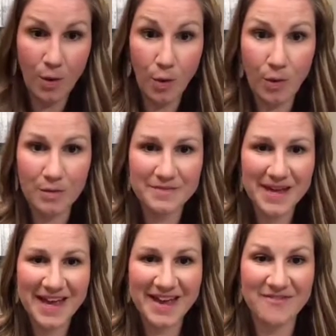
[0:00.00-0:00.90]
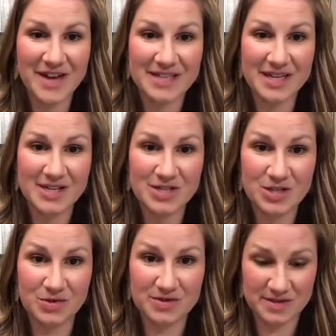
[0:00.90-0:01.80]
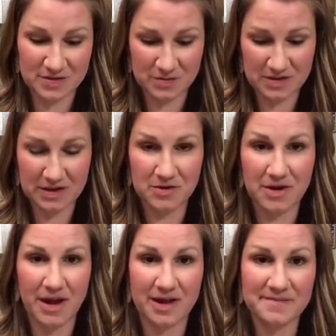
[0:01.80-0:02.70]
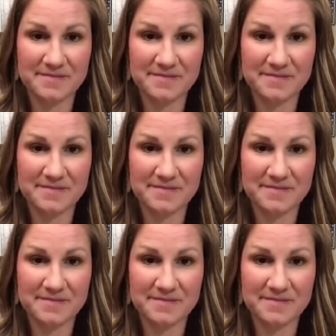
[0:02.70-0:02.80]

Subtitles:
Ooh. In fact, I just used this one the other night.